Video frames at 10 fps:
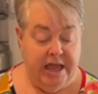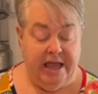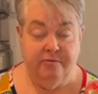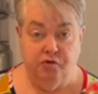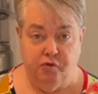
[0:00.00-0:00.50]
I
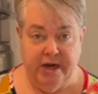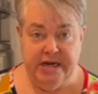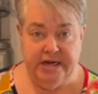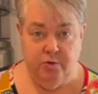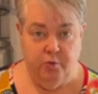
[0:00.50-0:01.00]
have
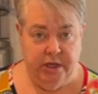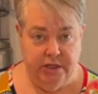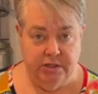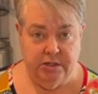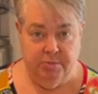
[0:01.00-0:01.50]
drained and
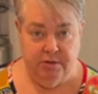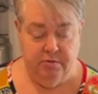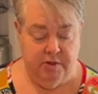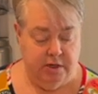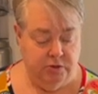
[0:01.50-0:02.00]
rinsed both
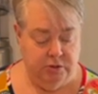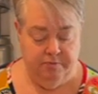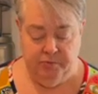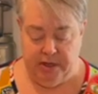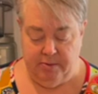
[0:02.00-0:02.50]
of those,
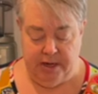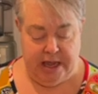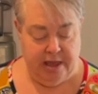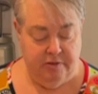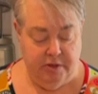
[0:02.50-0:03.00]
and I'm going to
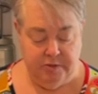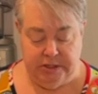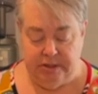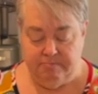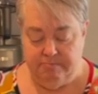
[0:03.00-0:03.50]
add those in.